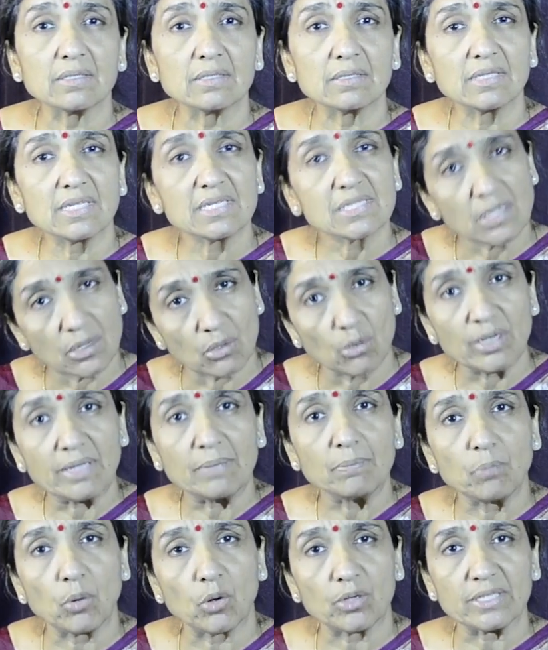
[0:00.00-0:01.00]
These are all
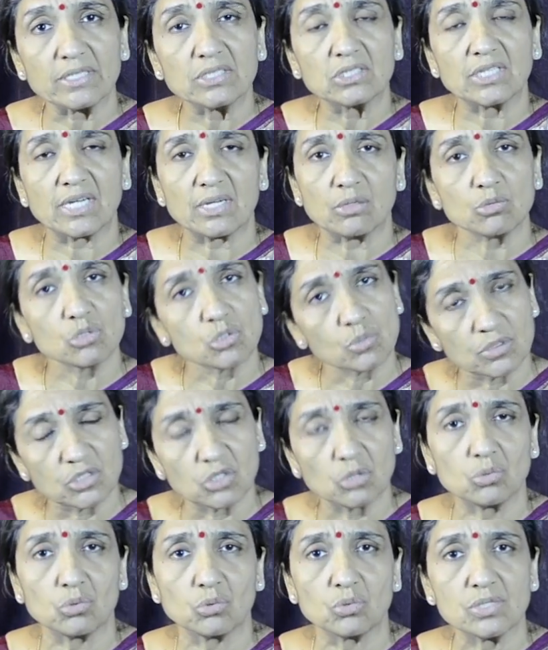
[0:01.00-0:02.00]
important jarus
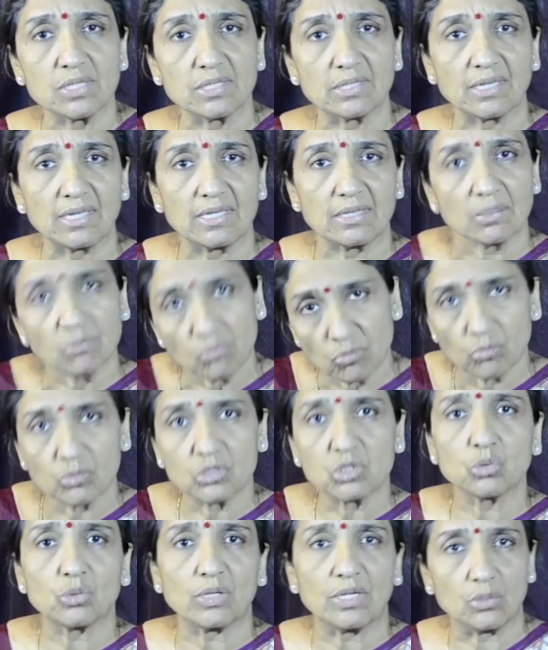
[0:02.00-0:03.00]
which you use in the Geetham,
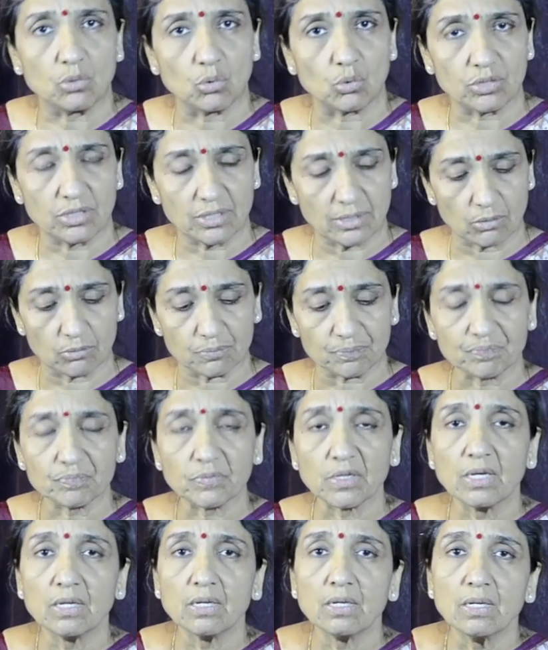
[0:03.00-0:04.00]
which you can note now.
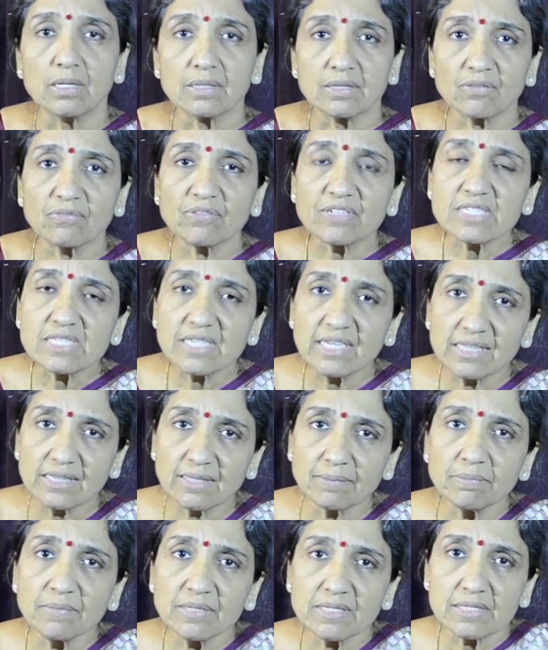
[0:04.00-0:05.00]
The first
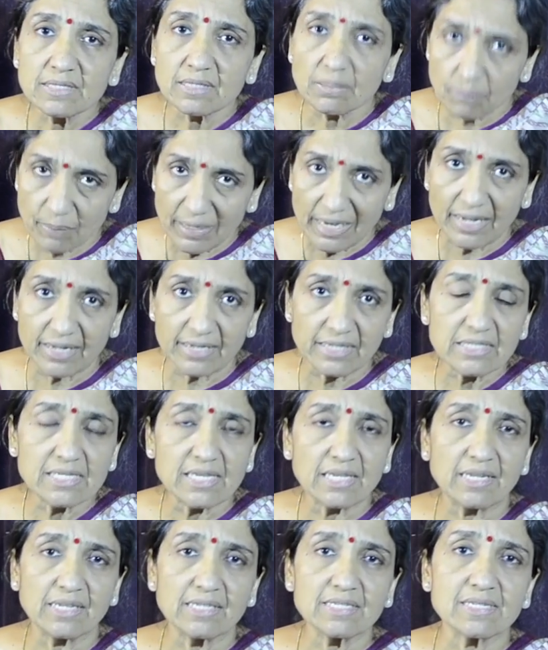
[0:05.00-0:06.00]
Geetham in the Pillari
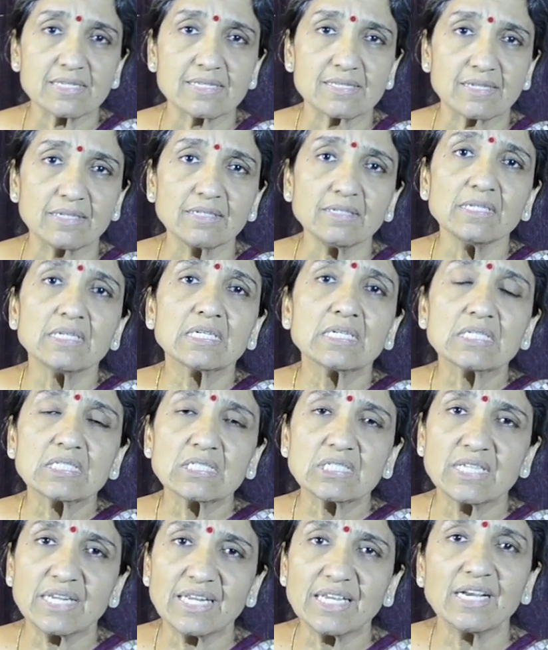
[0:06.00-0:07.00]
series is the
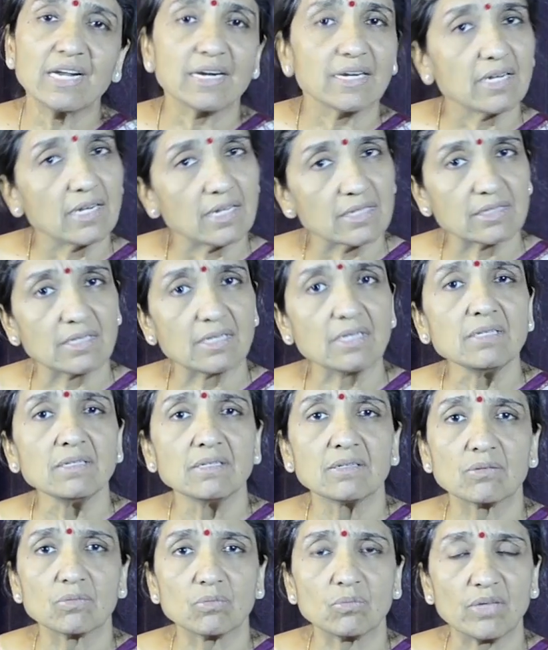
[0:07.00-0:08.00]
Srigananatha,
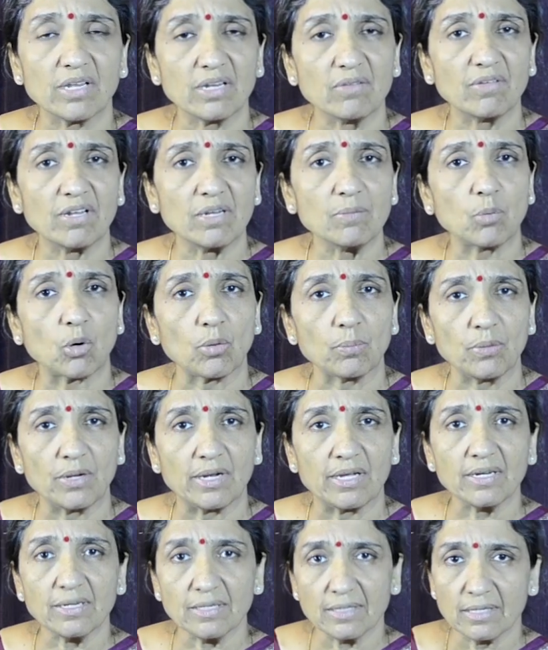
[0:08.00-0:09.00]
very
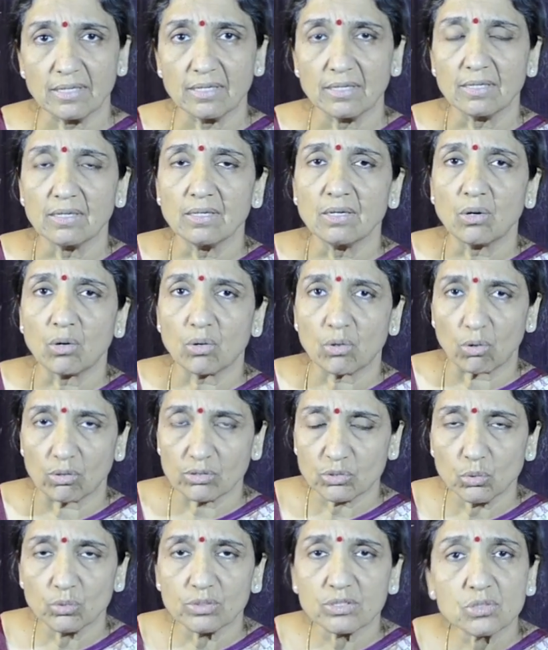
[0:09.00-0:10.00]
popular, or
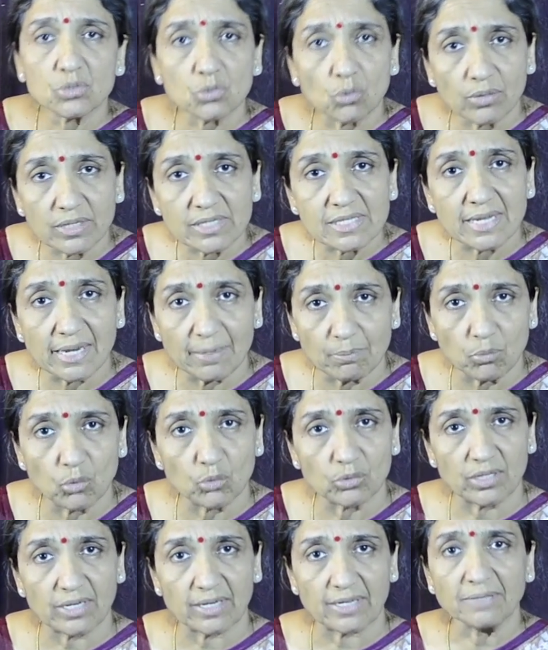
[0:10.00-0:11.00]
also it is known as
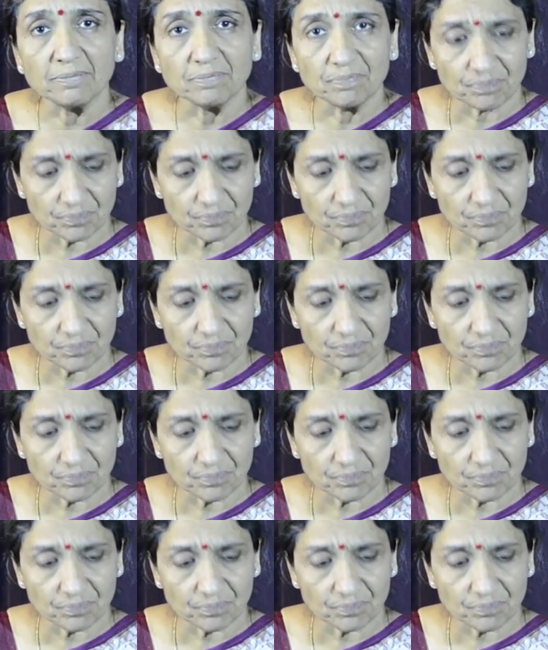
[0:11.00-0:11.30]
lambOdara.